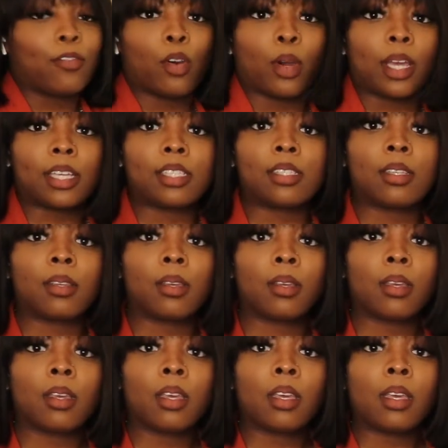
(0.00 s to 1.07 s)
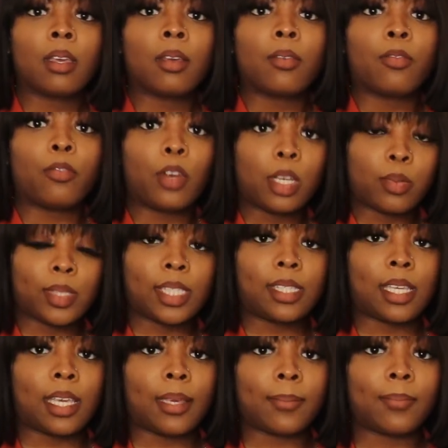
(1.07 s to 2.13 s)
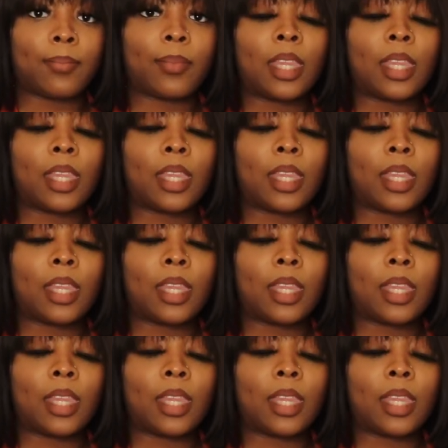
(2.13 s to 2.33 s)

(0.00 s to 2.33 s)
Forex frequency